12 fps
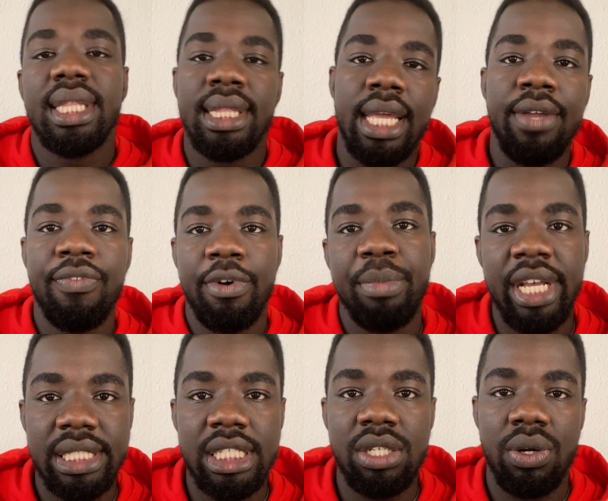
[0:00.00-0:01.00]
The
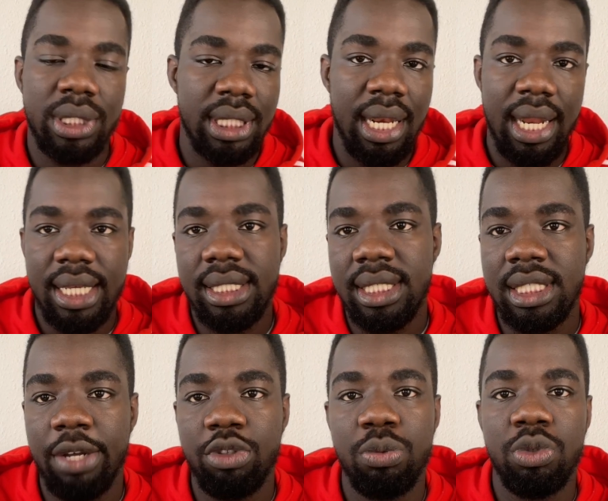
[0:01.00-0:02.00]
information on the license
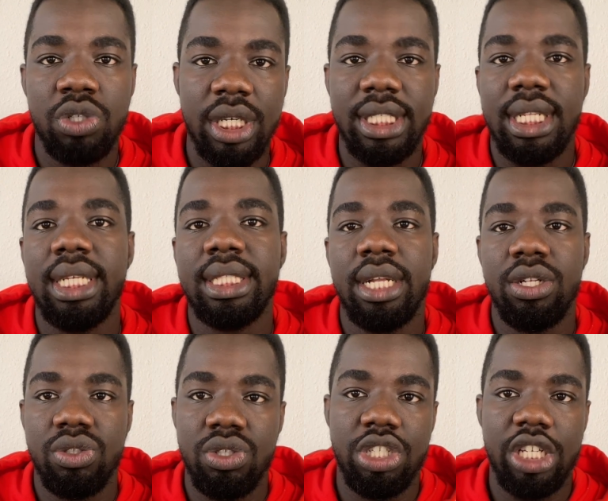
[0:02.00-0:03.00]
have to be translated
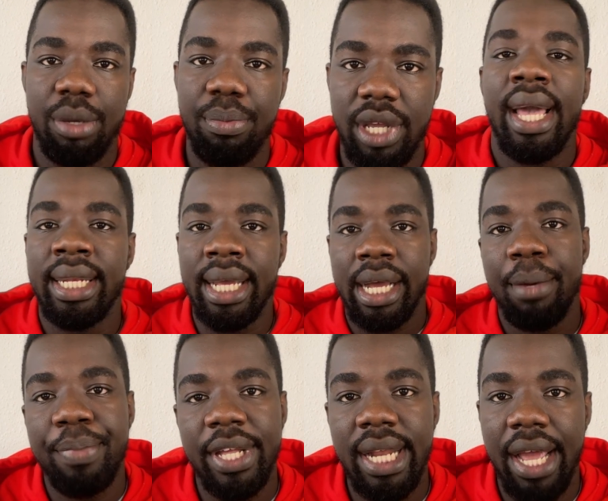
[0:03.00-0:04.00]
into German, and the
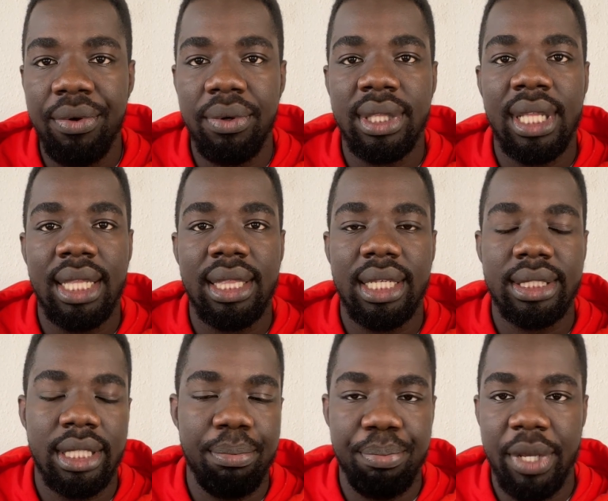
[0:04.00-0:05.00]
company I know that does
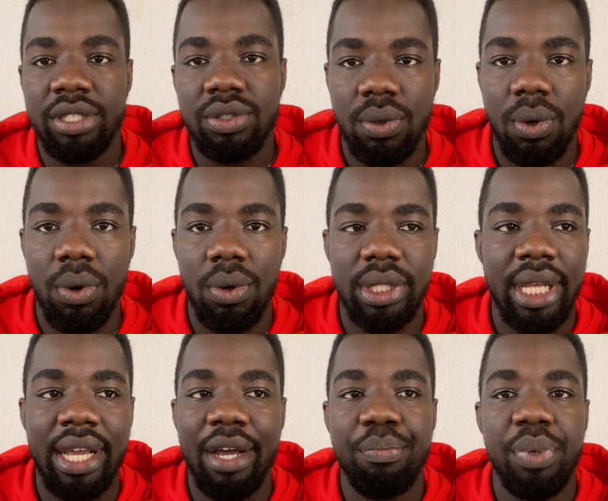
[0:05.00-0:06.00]
it best, or the
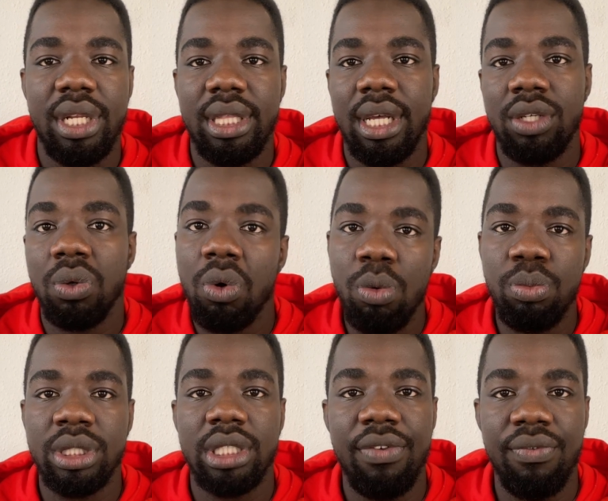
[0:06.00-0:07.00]
company that
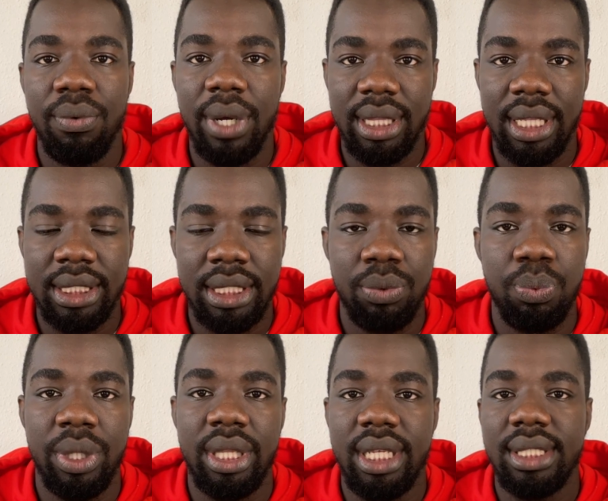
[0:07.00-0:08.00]
almost everyone does it
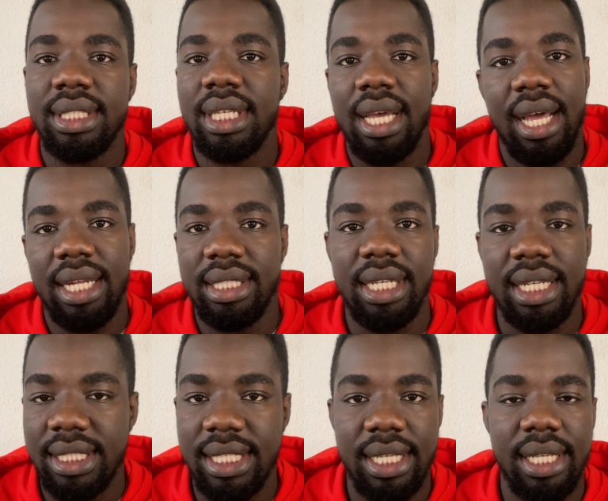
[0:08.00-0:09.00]
with, is
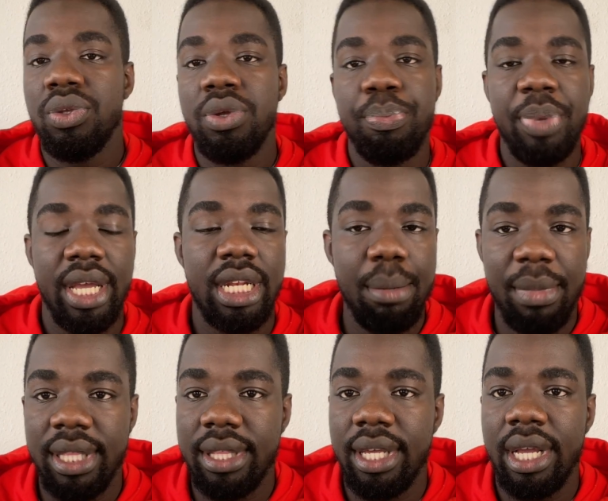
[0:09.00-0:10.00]
ADAT. You pay them,
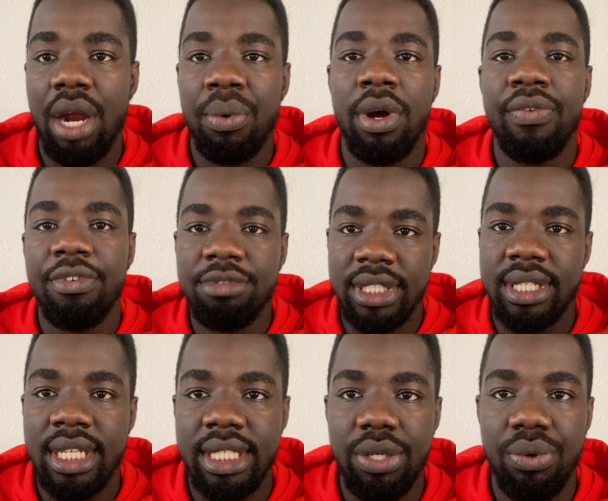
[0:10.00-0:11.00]
I think, around
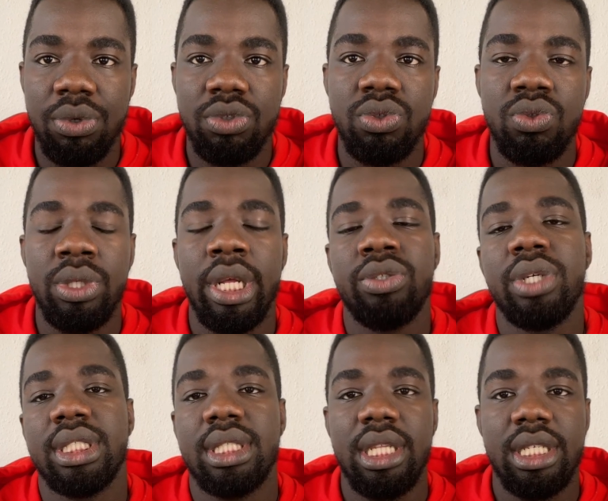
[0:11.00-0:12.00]
56 euro to do the
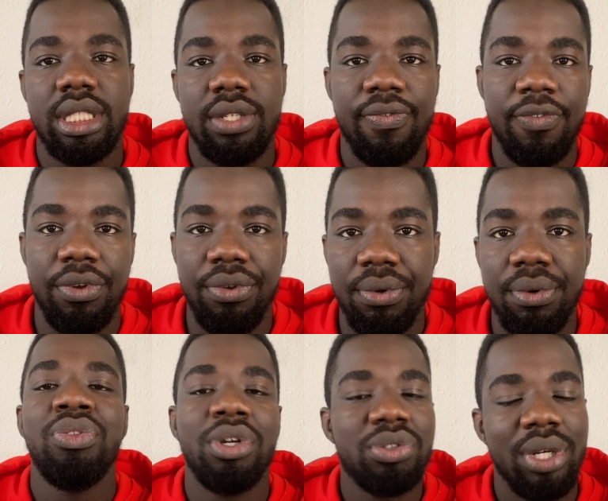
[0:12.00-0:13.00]
translation for you.
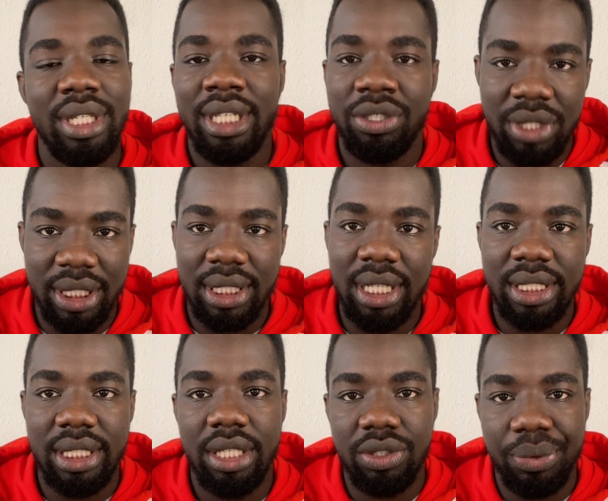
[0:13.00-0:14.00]
Not only the
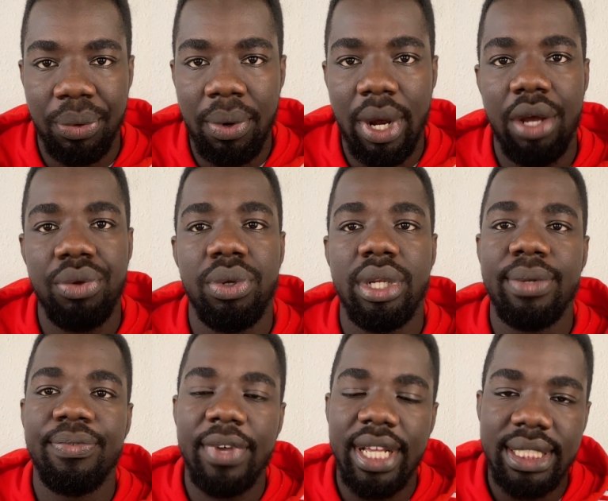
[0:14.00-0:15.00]
translation is required, you need
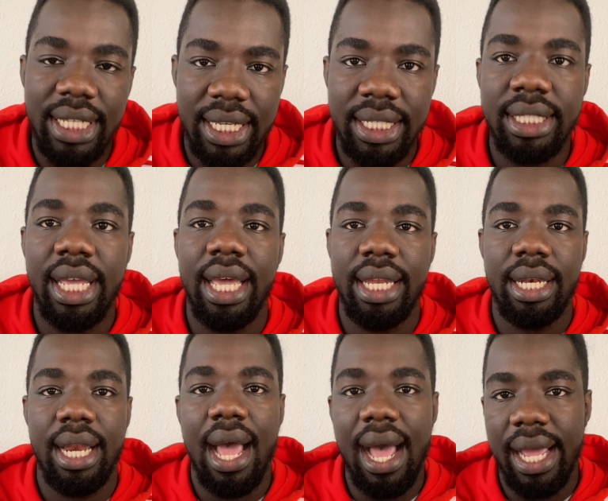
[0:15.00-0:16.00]
first aid
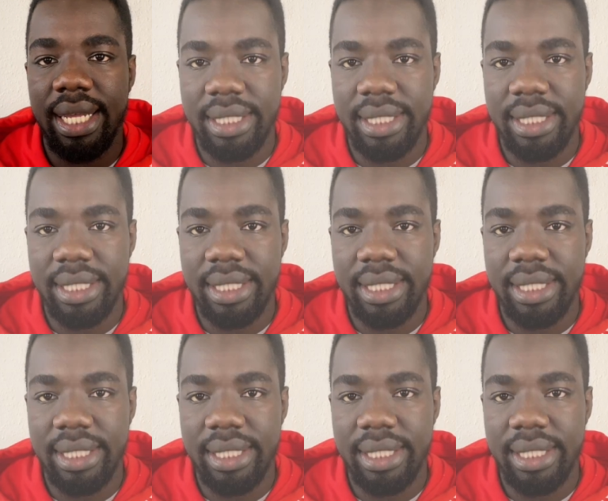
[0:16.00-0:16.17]
and eye